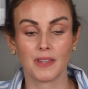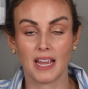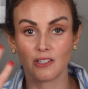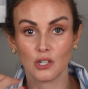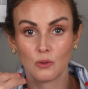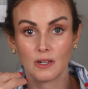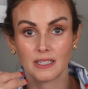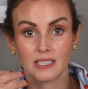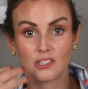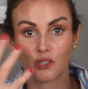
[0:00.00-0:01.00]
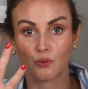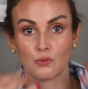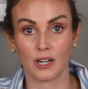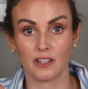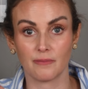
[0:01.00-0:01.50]
I don't want it to just
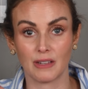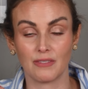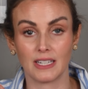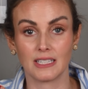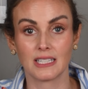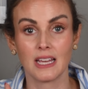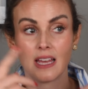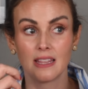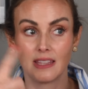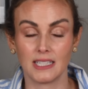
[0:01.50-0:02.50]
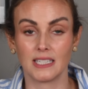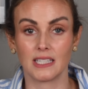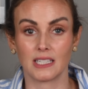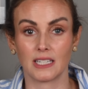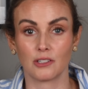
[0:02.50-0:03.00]
run off my face. This is
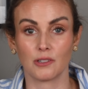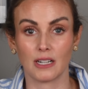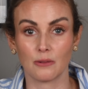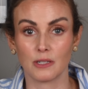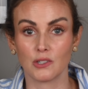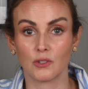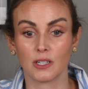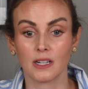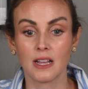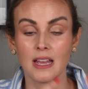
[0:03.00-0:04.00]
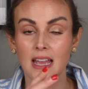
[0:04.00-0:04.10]
the sunscreen I reach for.